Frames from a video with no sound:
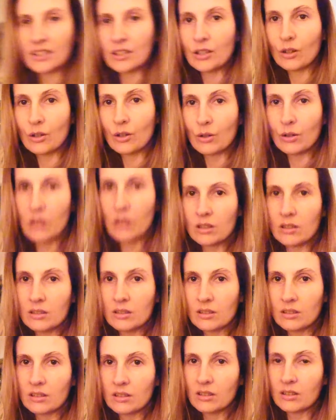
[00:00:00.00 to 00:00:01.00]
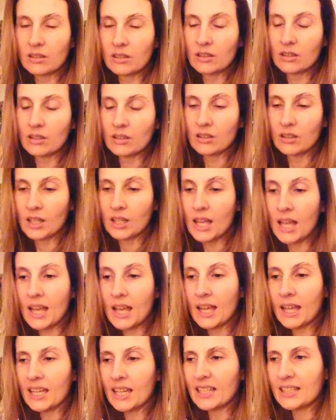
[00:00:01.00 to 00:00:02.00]
so
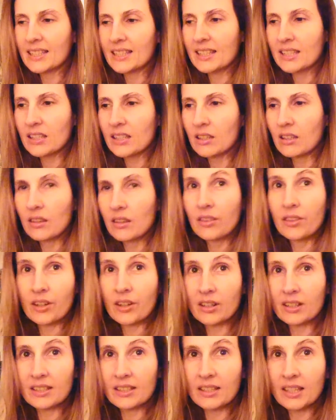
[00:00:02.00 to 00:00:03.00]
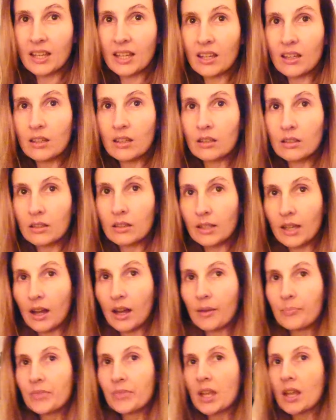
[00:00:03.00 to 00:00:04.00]
it's Thursday,
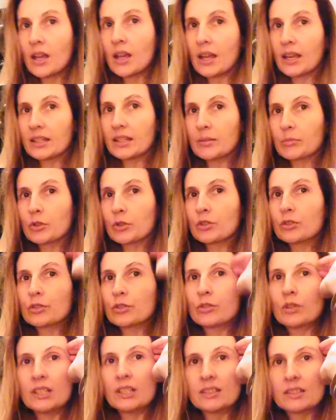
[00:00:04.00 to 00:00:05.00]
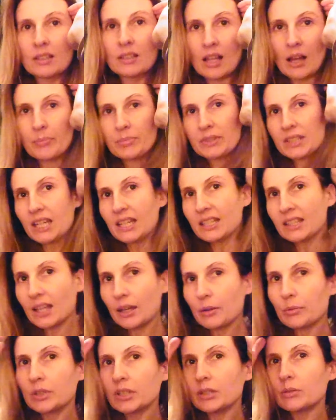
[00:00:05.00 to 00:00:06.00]
yeah, and I'm going to do a little update.
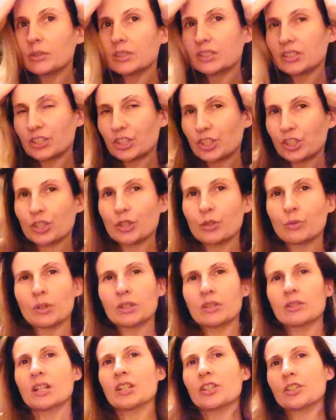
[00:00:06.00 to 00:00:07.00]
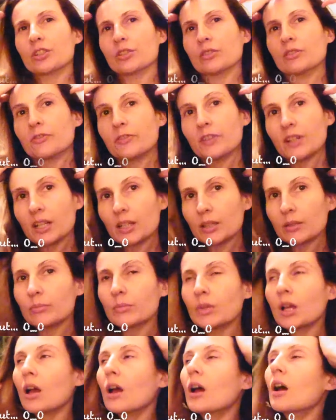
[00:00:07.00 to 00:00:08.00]
I really wasn't sure whether I should
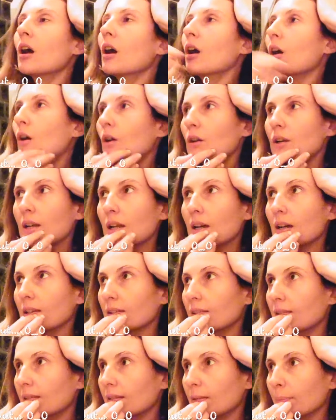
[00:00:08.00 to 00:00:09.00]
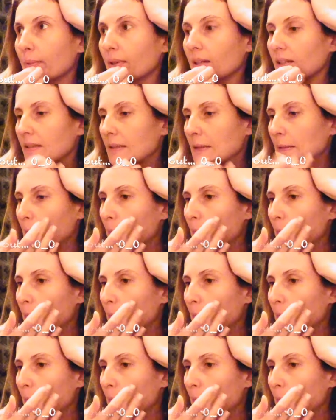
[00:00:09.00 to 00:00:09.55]
film or not, but